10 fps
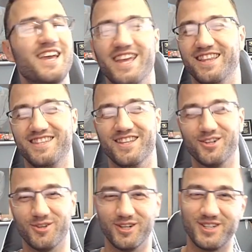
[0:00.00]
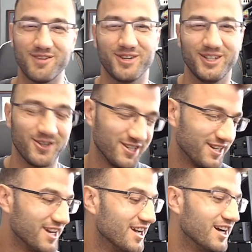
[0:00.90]
Yeah, it's the other corner, top right corner.
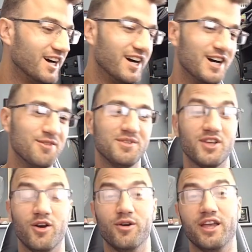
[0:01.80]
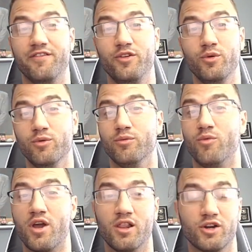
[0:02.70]
So if you
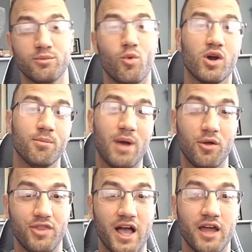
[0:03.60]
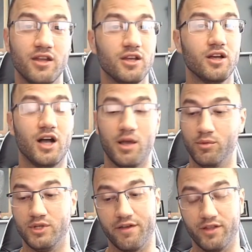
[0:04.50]
want to learn more about that, I
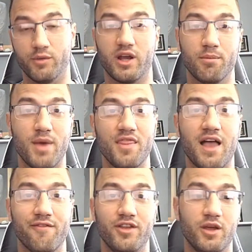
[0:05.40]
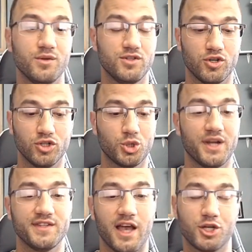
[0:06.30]
would definitely recommend that video. Certain
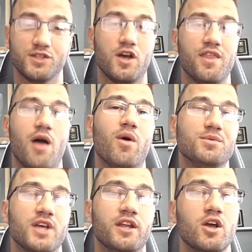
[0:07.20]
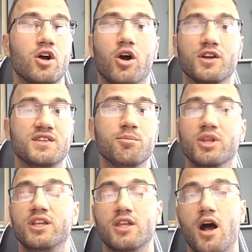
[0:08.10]
transactions on that website are
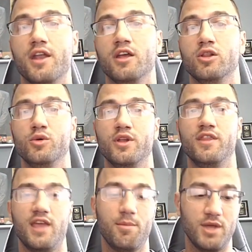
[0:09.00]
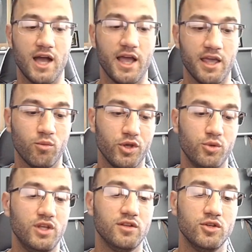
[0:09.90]
simply not included in the API. And what
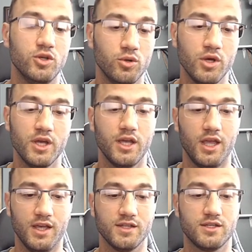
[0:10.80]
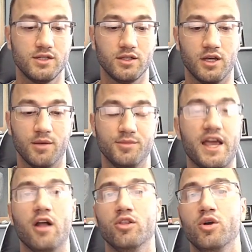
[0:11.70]
you need to do is
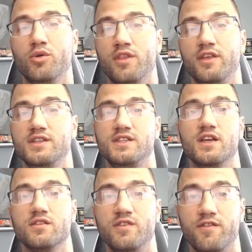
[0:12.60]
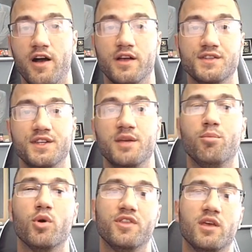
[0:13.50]
download the CSV files and
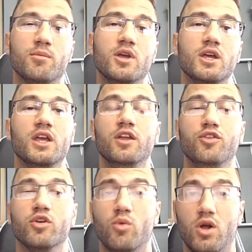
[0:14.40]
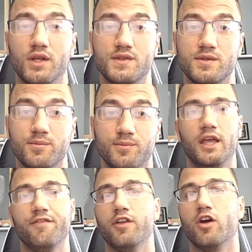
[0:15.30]
import them into your wallets.
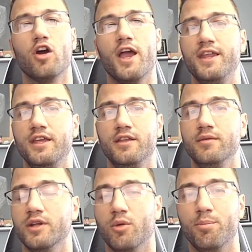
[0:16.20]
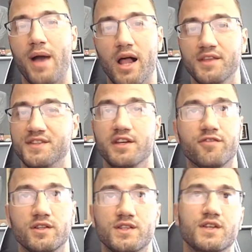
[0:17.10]
If there are any, balance
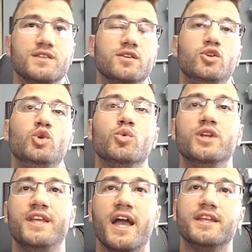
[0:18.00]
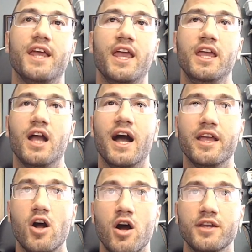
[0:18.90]
differences, you would get a
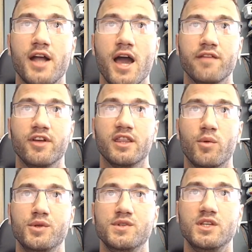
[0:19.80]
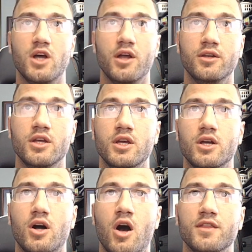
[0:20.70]
icon kind of like the one you see on
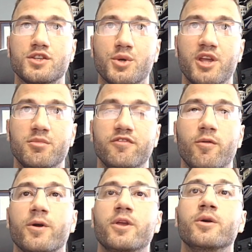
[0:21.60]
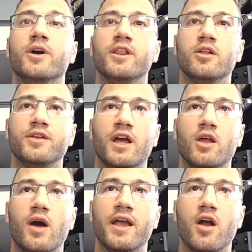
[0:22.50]
the screen before you, a little
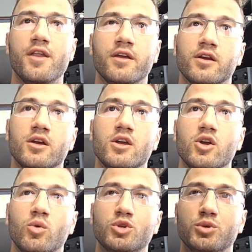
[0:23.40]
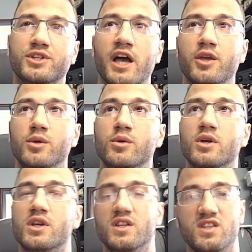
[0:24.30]
yellow icon here, which would tell you
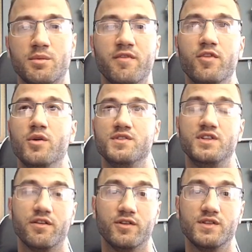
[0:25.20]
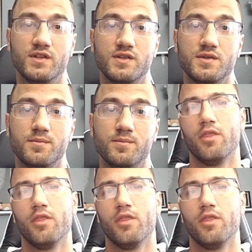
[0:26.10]
some of those differences.